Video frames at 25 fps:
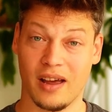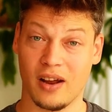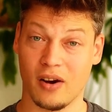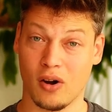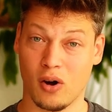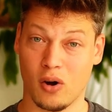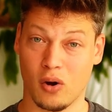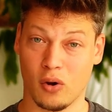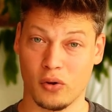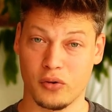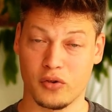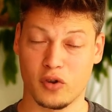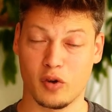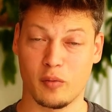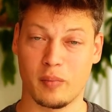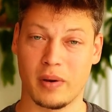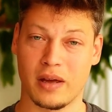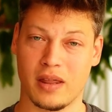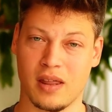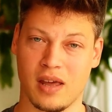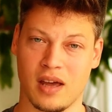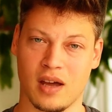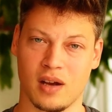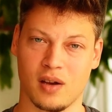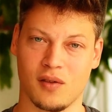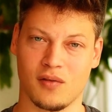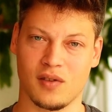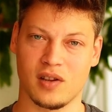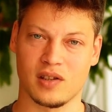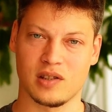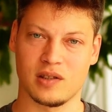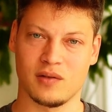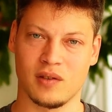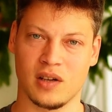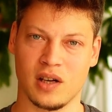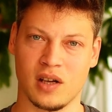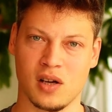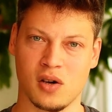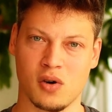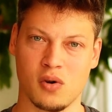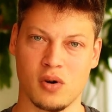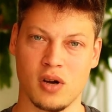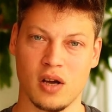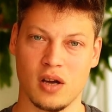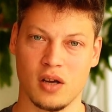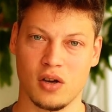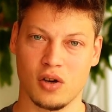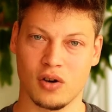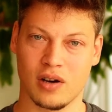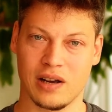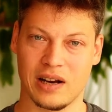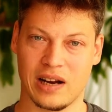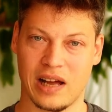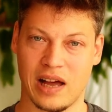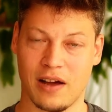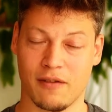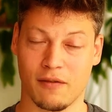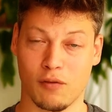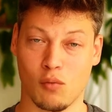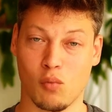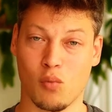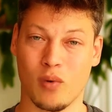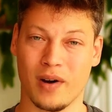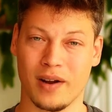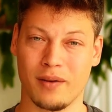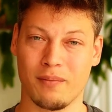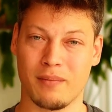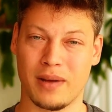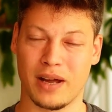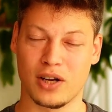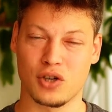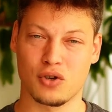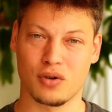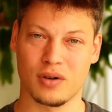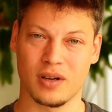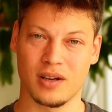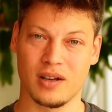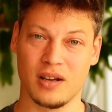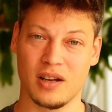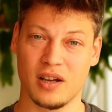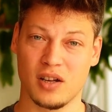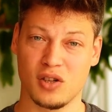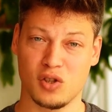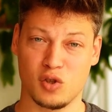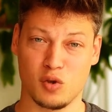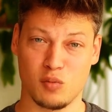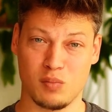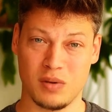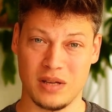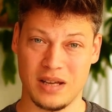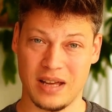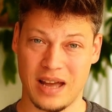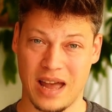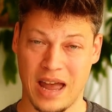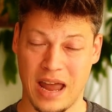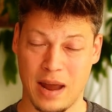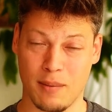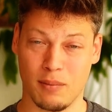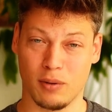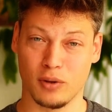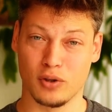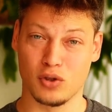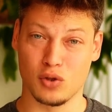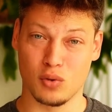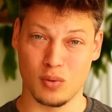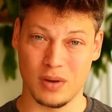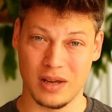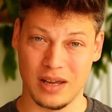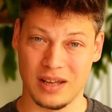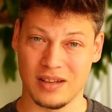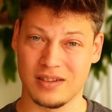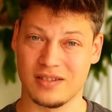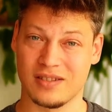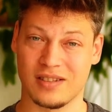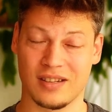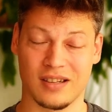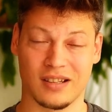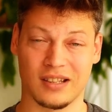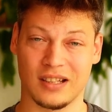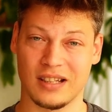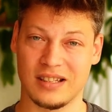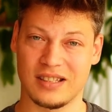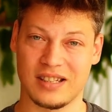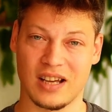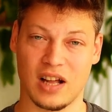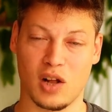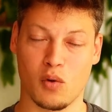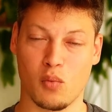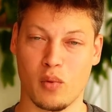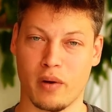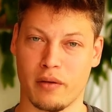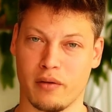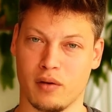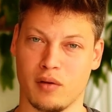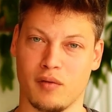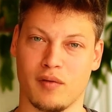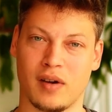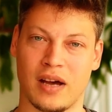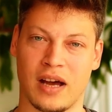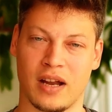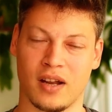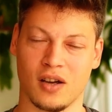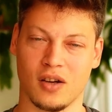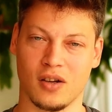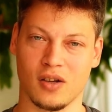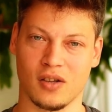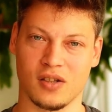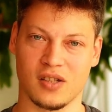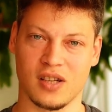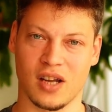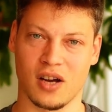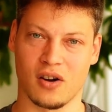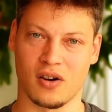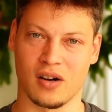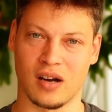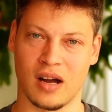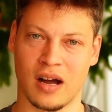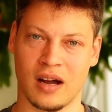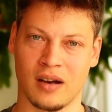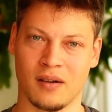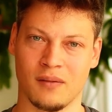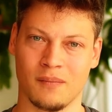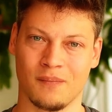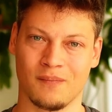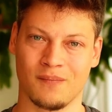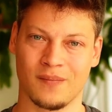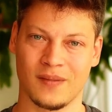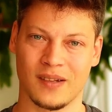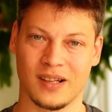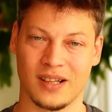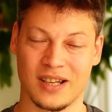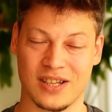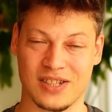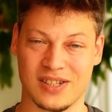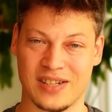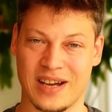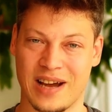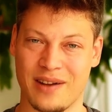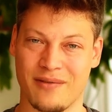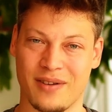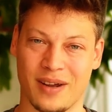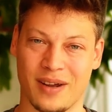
And also by the end of this video, you're going to have one metric to be able to instantly tell whether you've had a good day or not. Let's dive